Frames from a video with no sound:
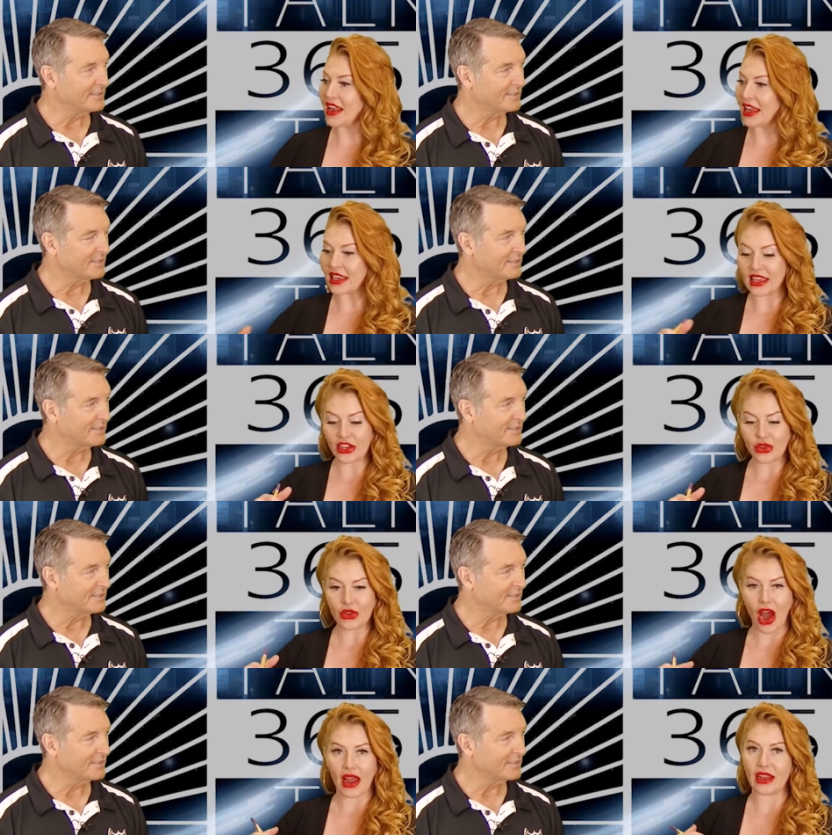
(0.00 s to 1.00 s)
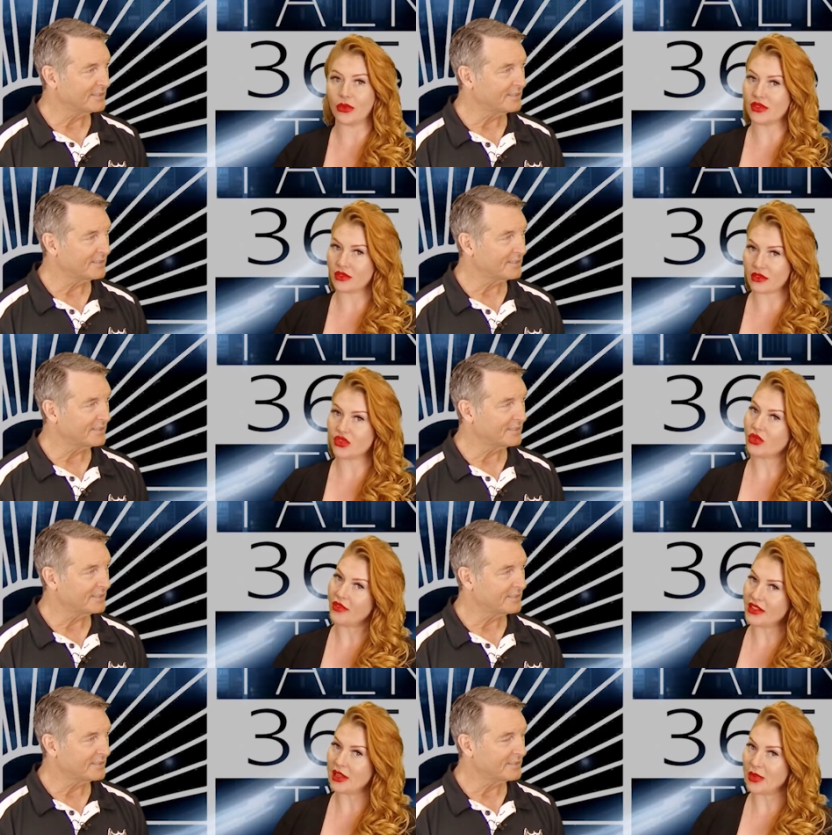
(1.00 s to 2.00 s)
Speaker 1: And it, kid you not. And it was sort of
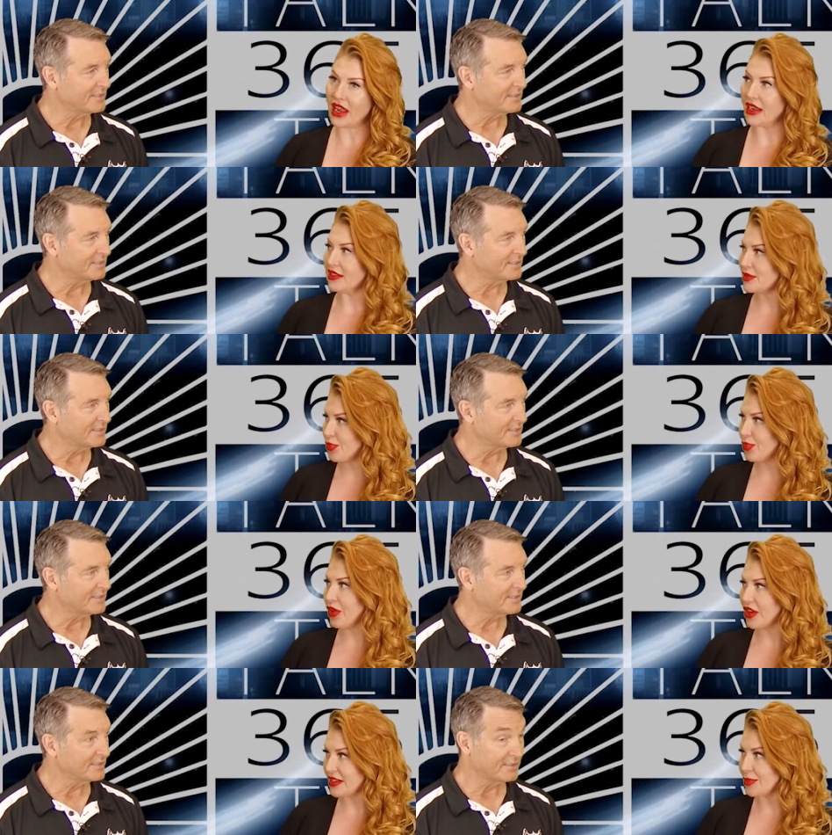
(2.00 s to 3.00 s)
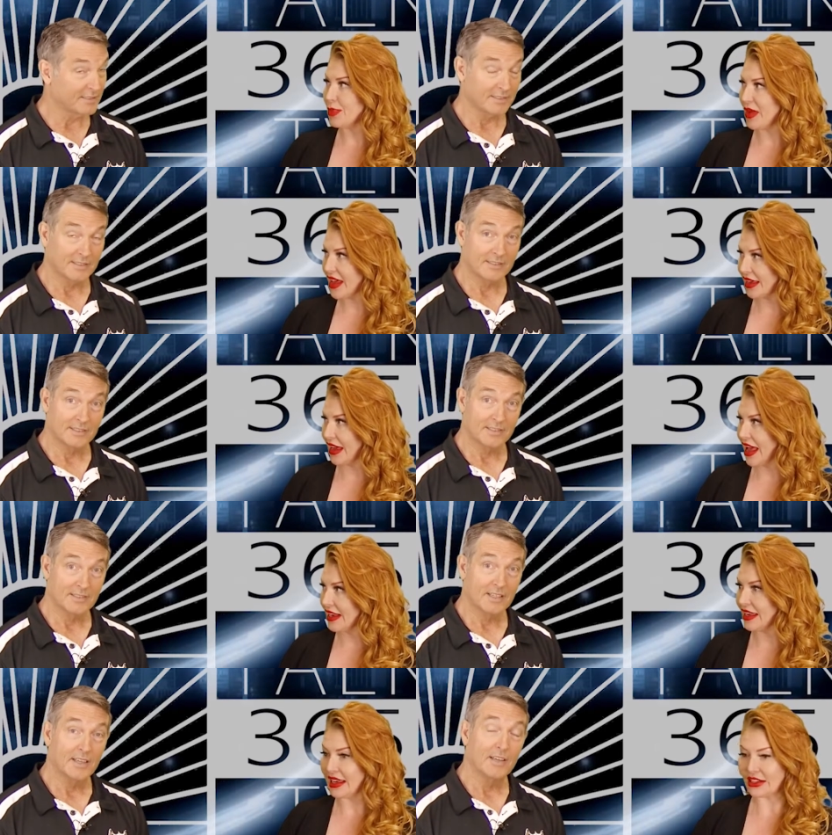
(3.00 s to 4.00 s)
intimidating. This bird is big.
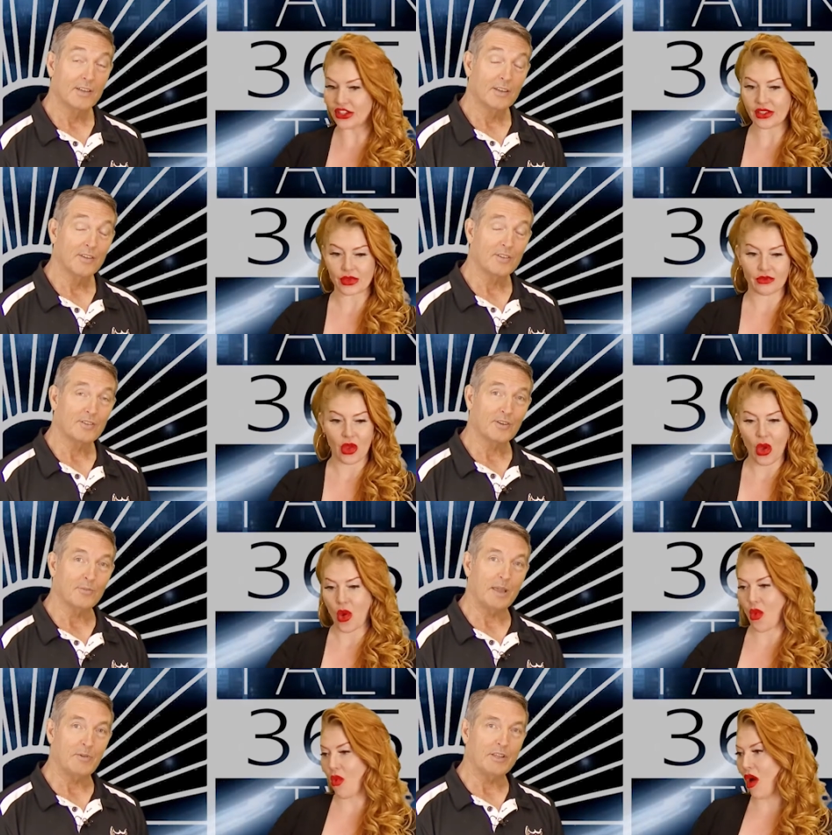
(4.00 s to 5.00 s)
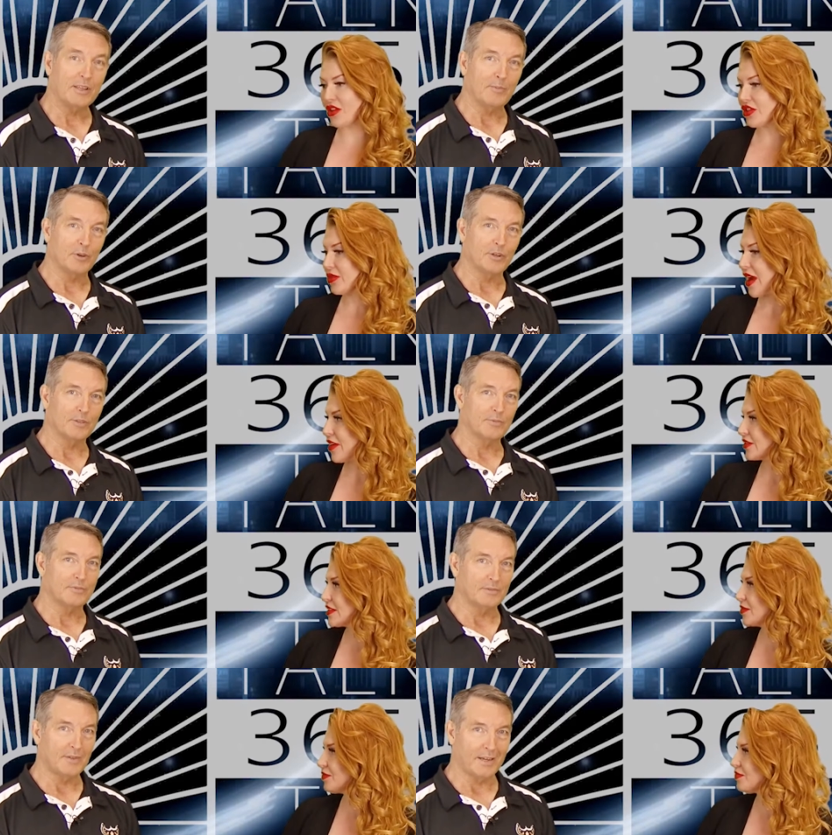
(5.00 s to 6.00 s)
And he just so maybe wandered the bird around.
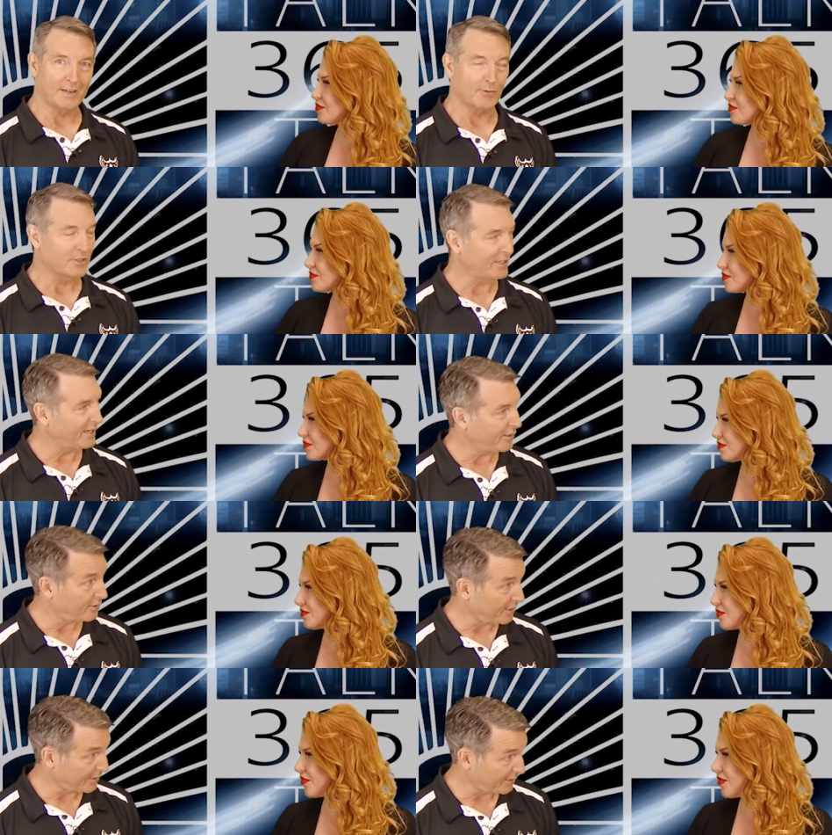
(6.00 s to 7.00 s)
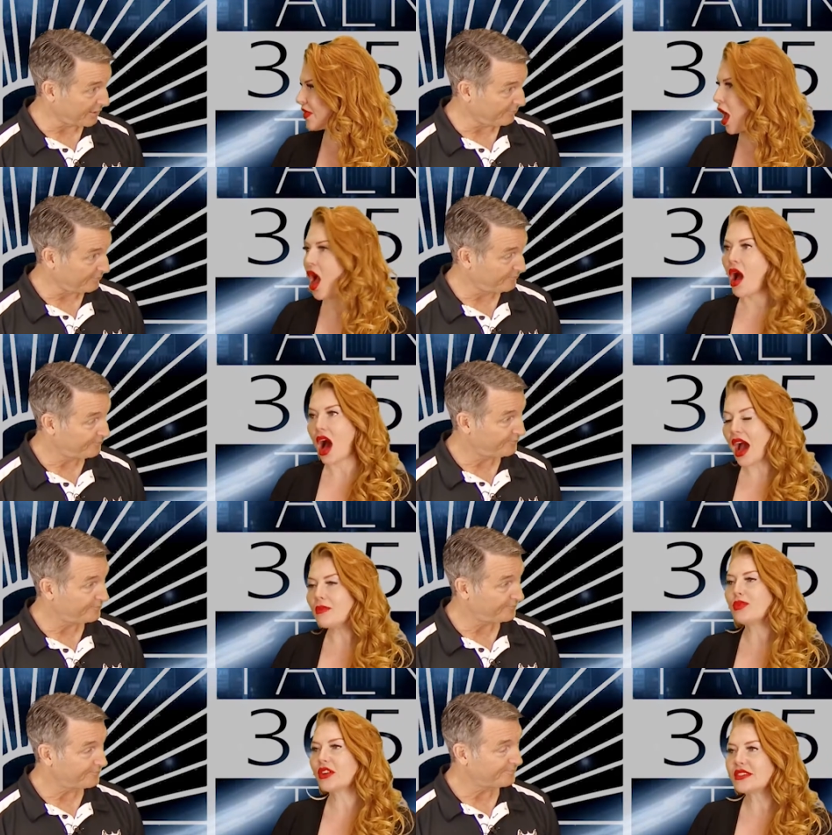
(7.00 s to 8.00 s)
Speaker 2: had never seen hair like that.
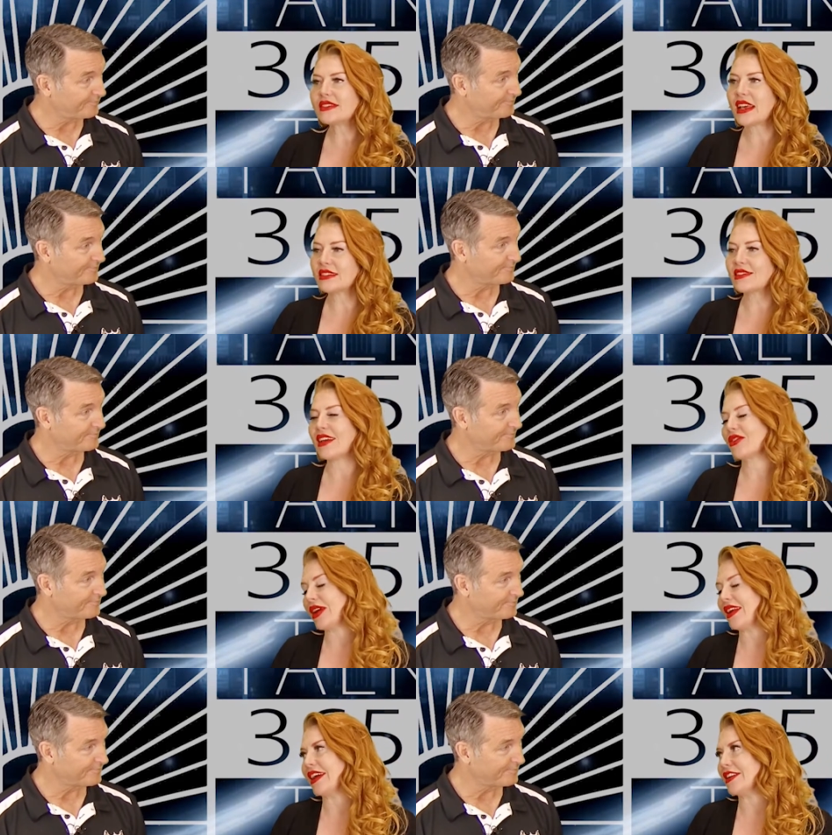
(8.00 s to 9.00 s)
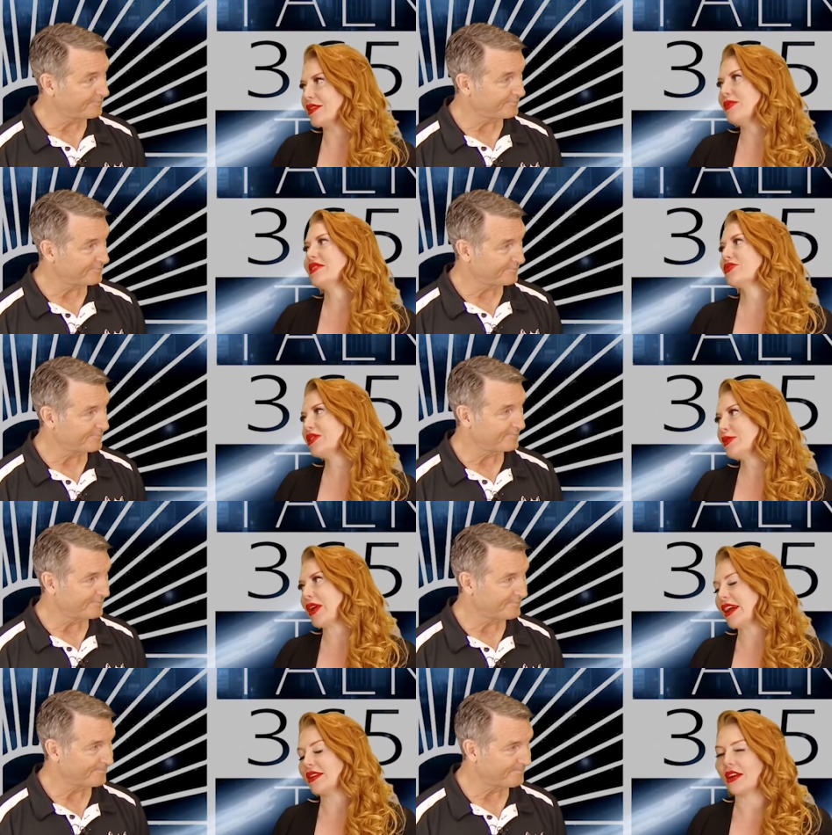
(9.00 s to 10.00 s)
Speaker 1: Birds tend to like the red hair. I mean, it's really
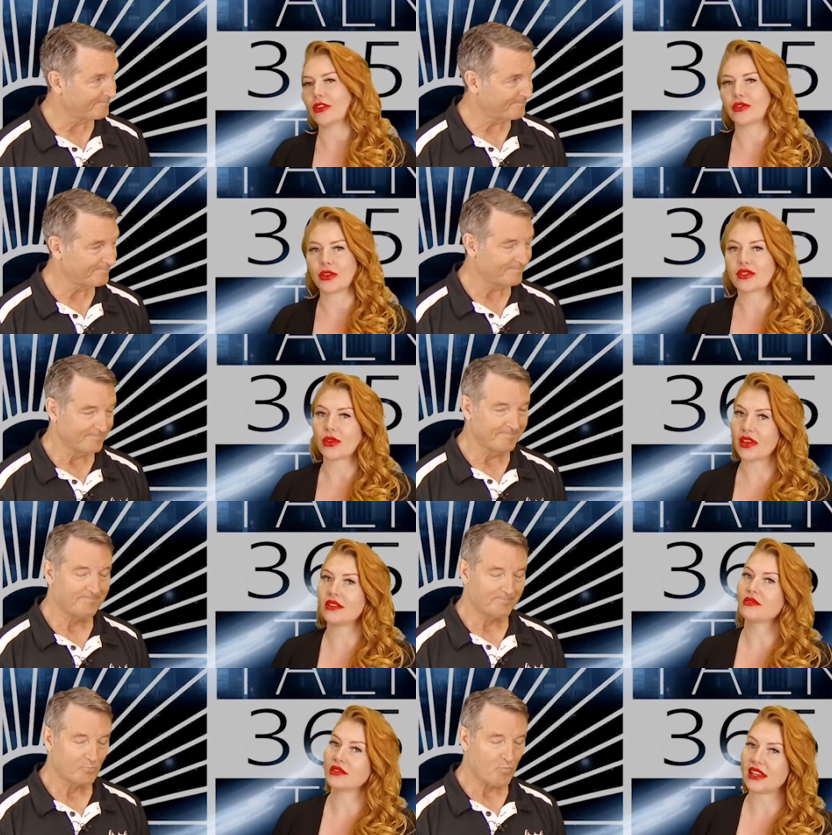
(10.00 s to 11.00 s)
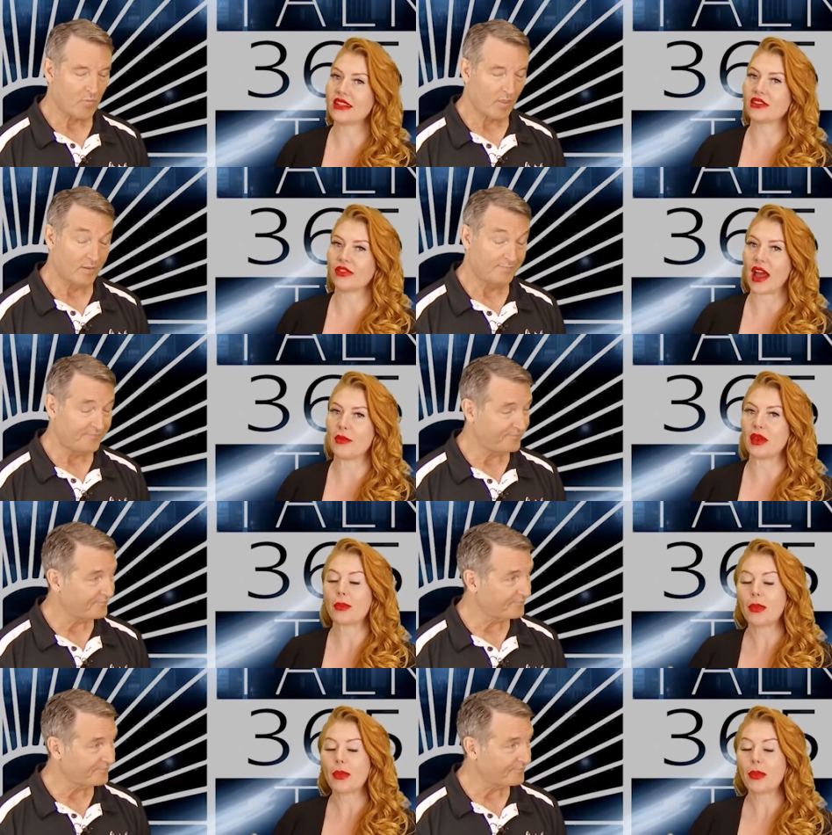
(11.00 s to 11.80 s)
bright and colorful. So they tend to fly at me.